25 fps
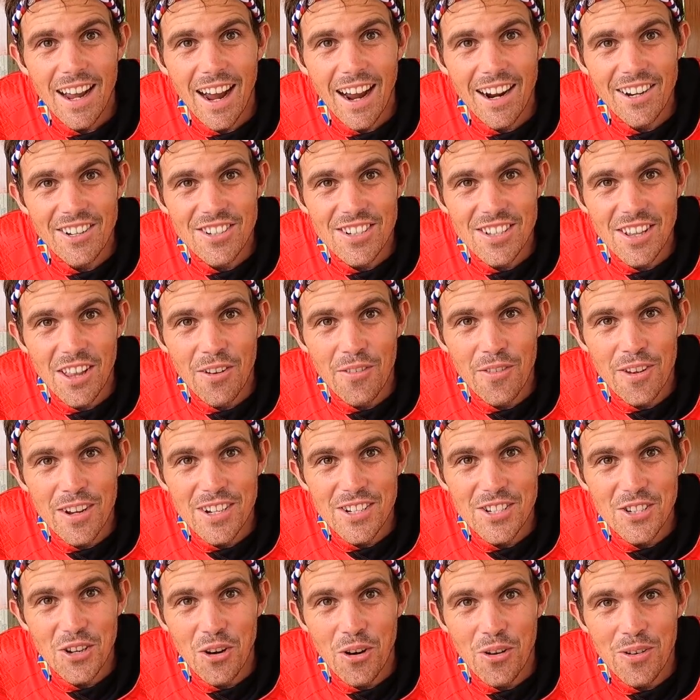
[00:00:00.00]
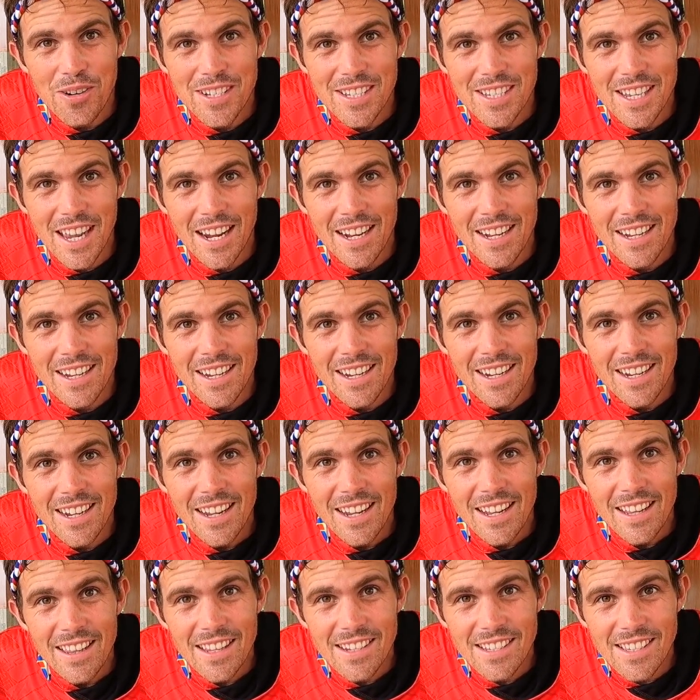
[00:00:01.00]
I just love it, so I always get it.
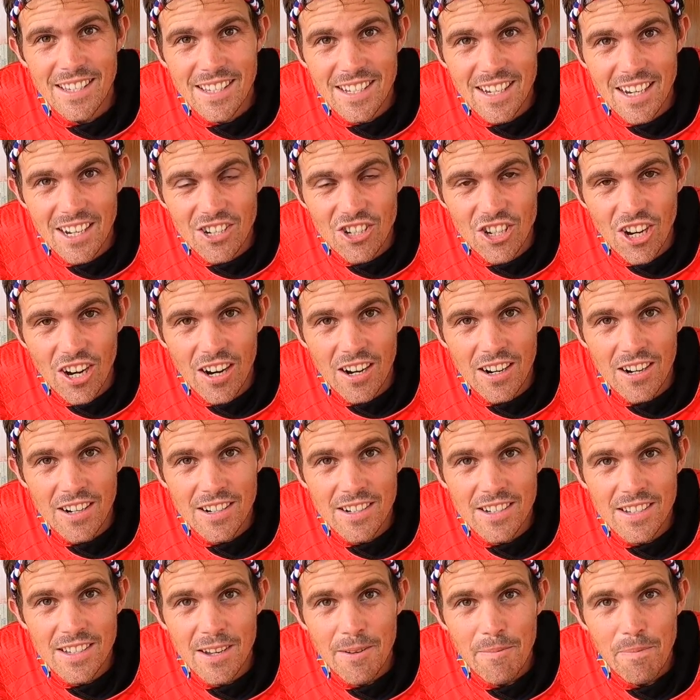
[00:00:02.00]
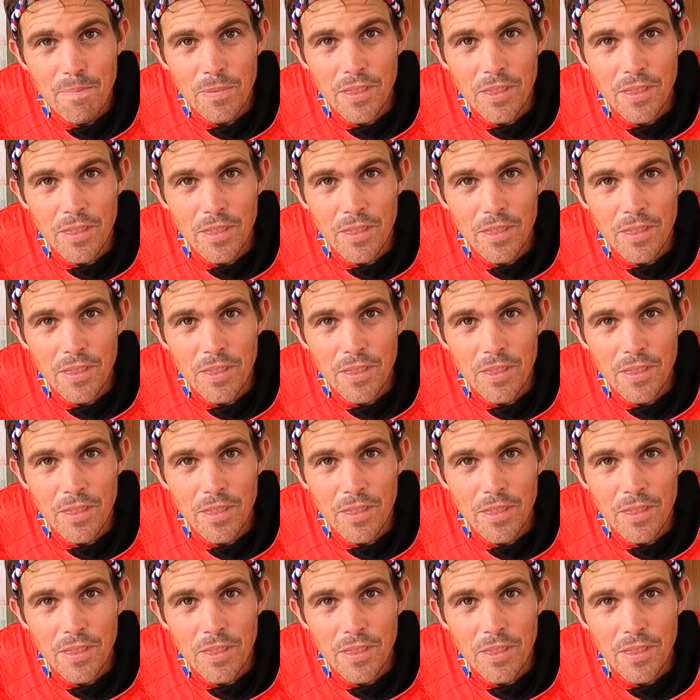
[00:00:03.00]
This is Kachung's.